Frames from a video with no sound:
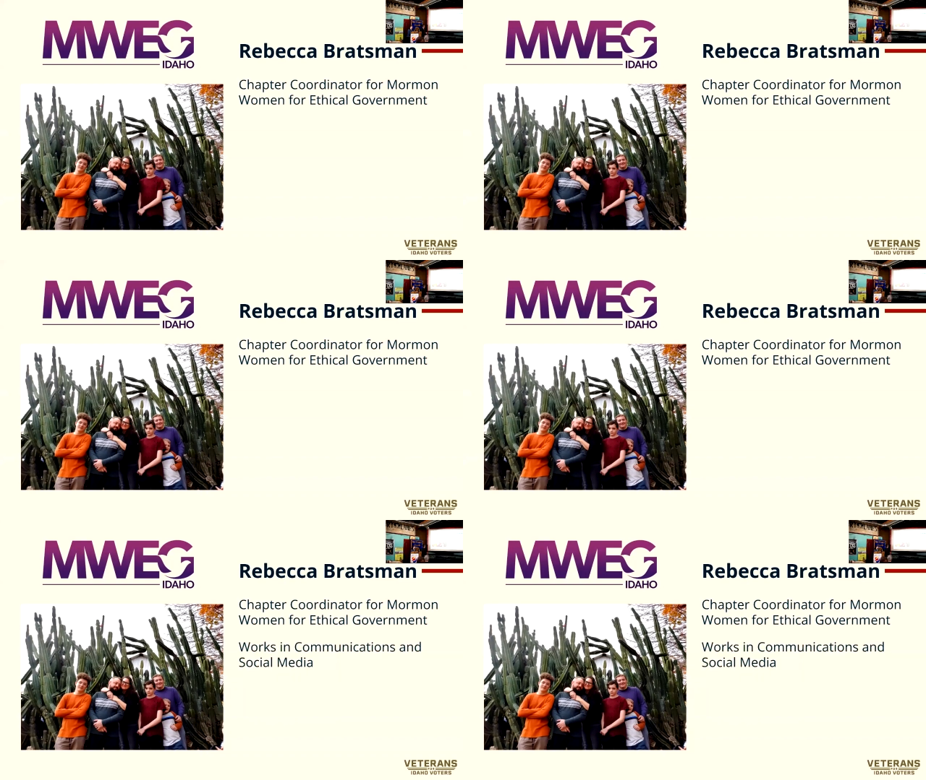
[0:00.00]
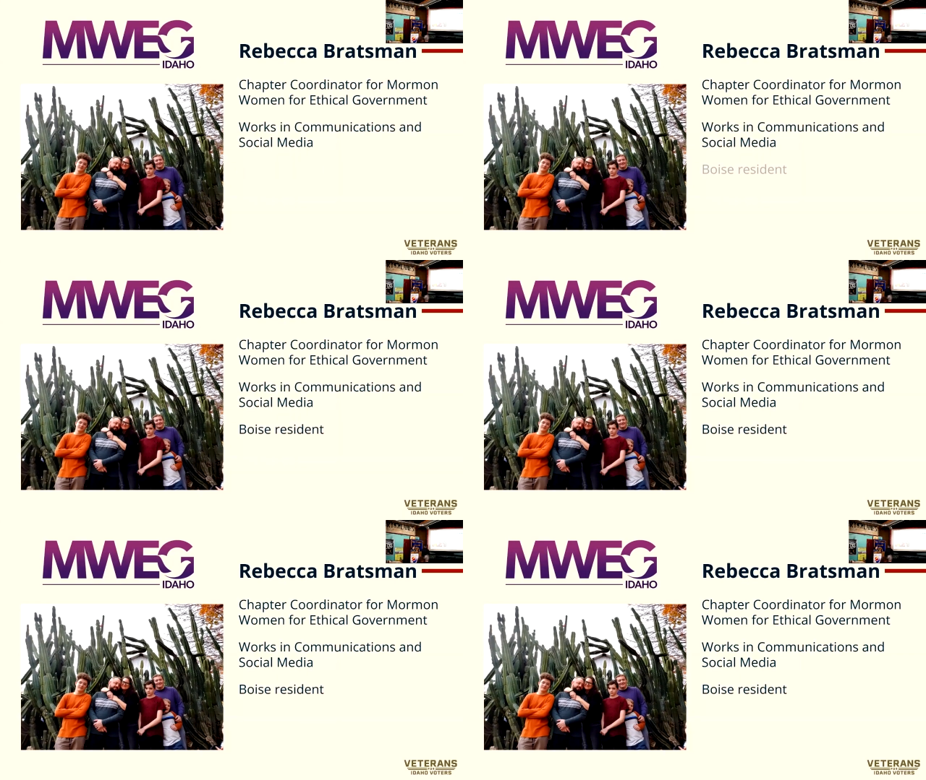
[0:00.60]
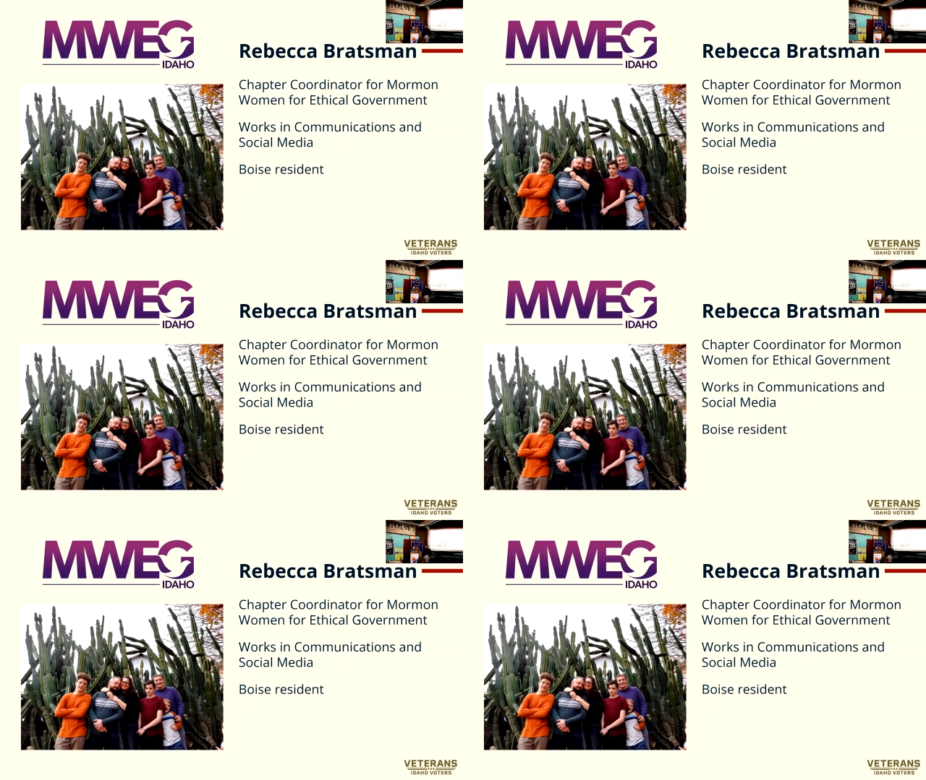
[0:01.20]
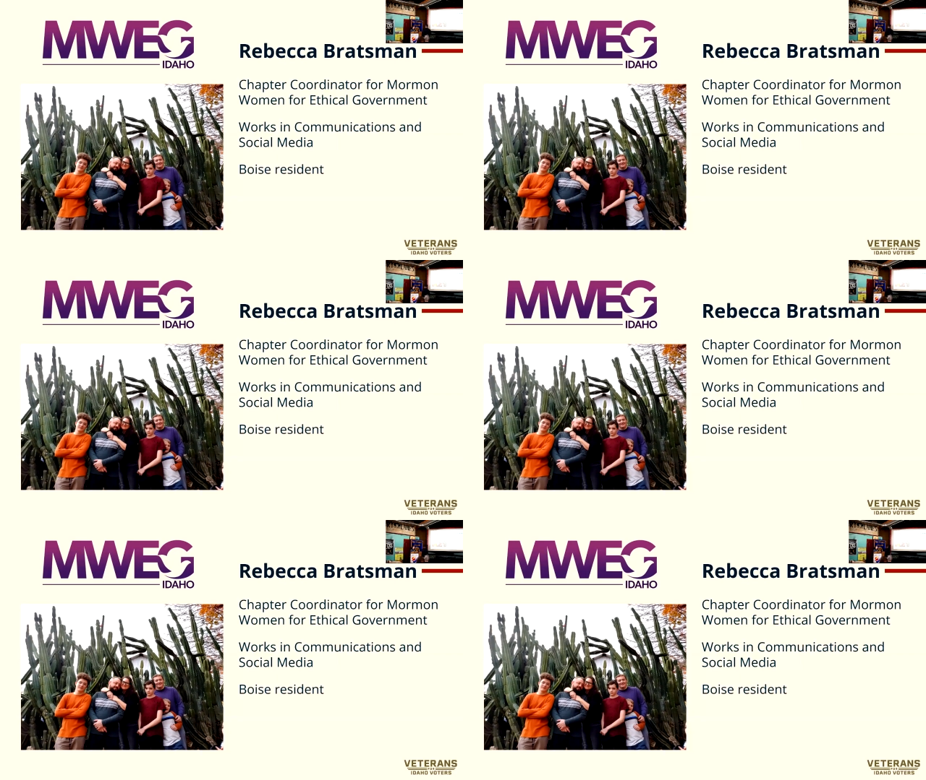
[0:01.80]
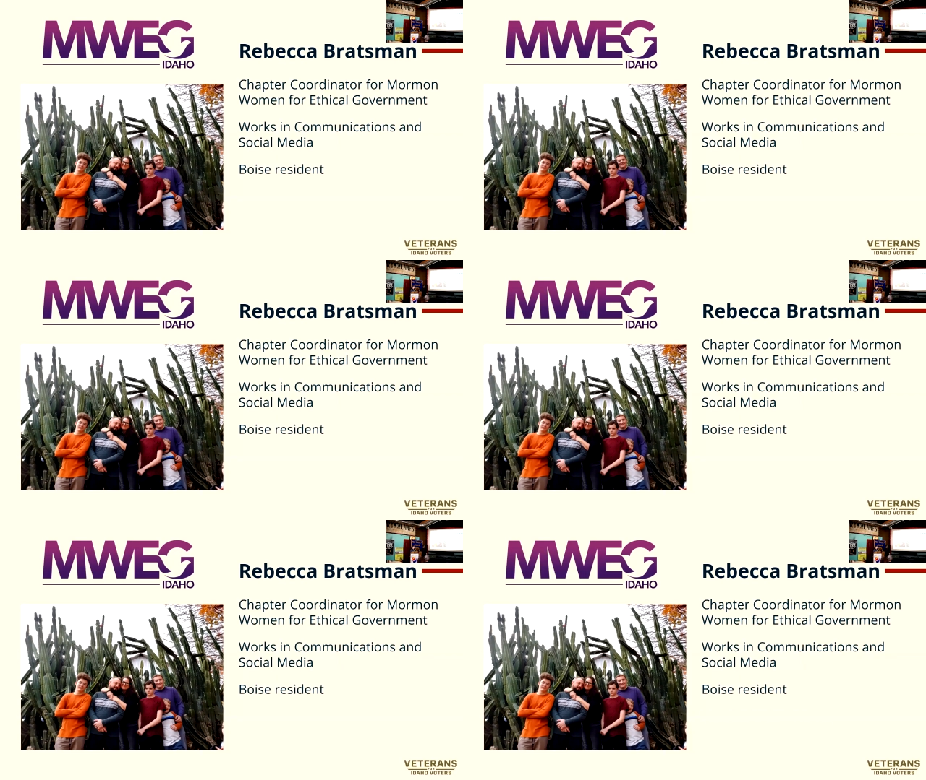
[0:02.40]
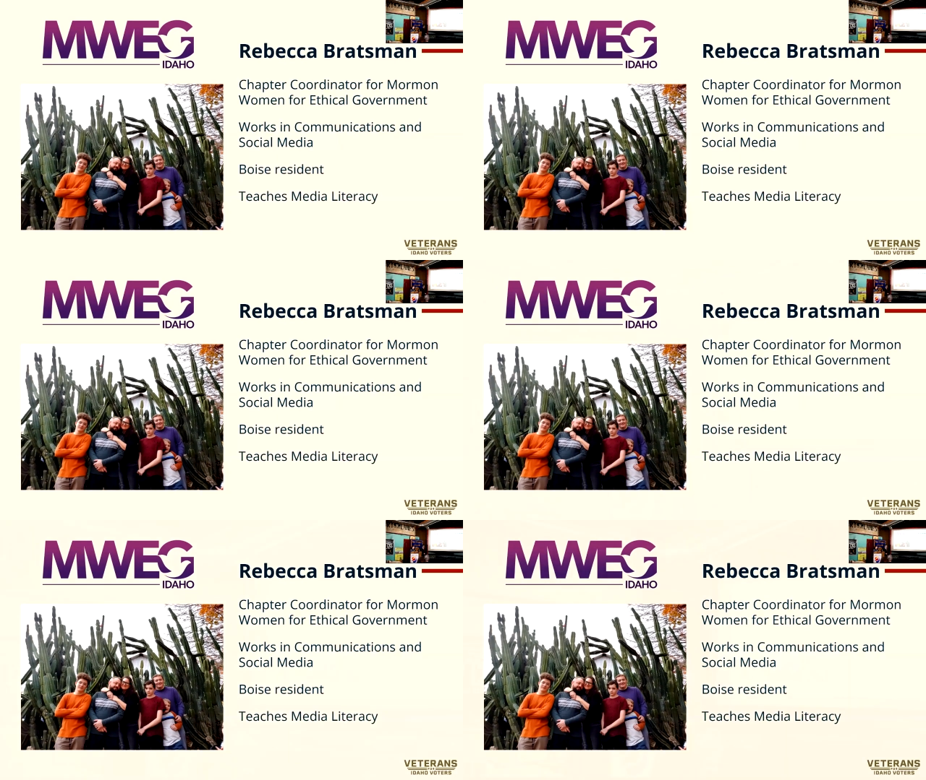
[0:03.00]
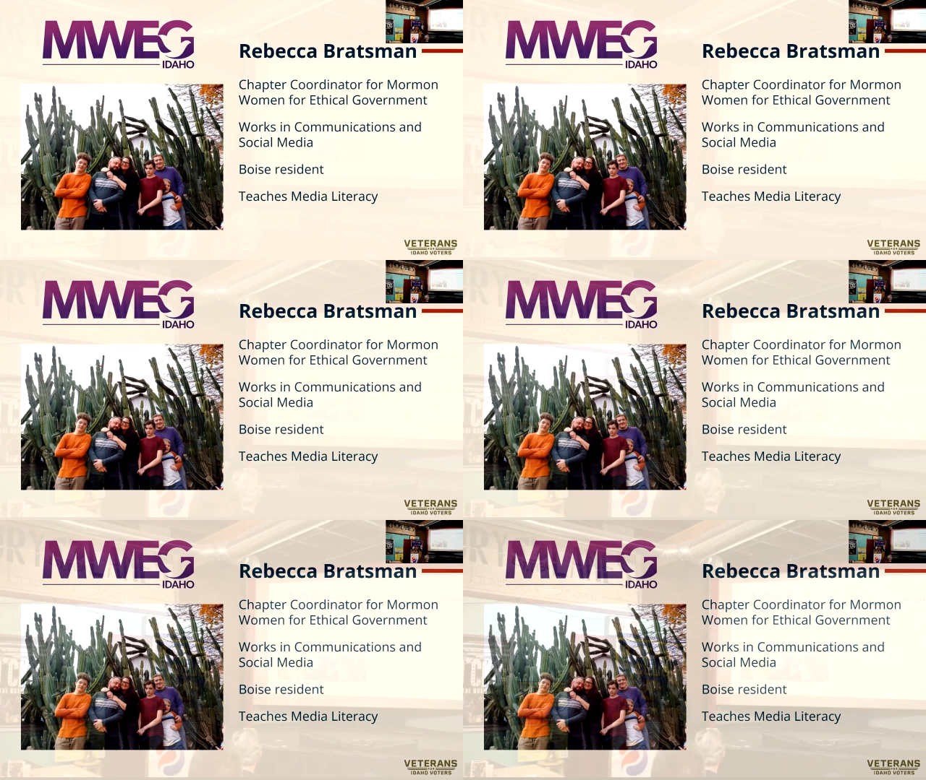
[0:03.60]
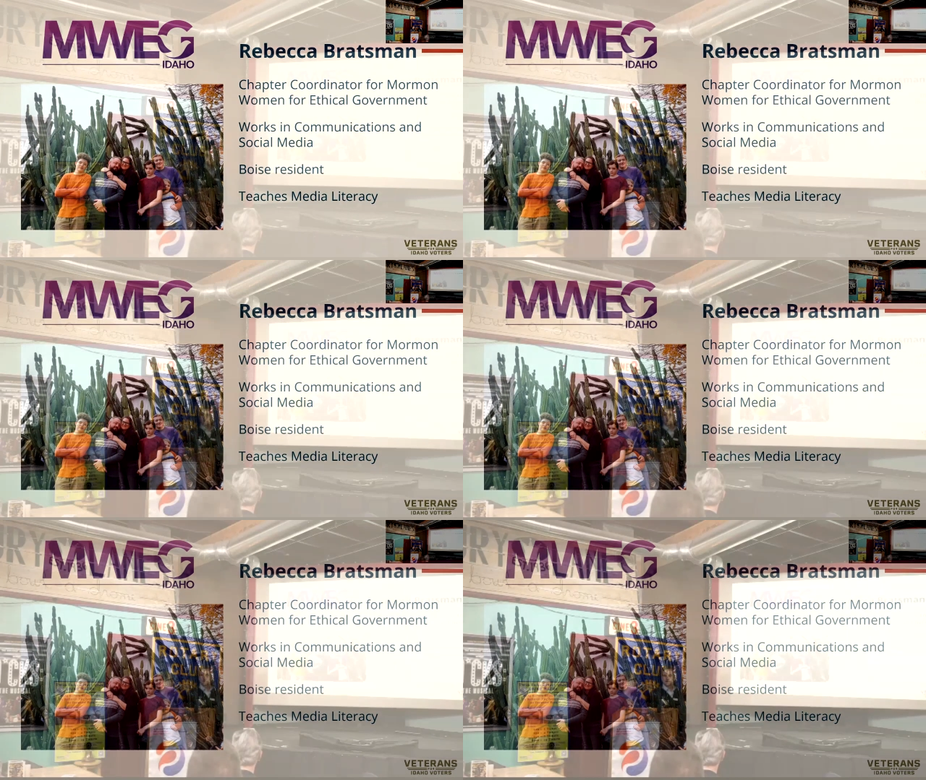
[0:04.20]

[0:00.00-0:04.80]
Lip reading: Nobody's mouth can be seen.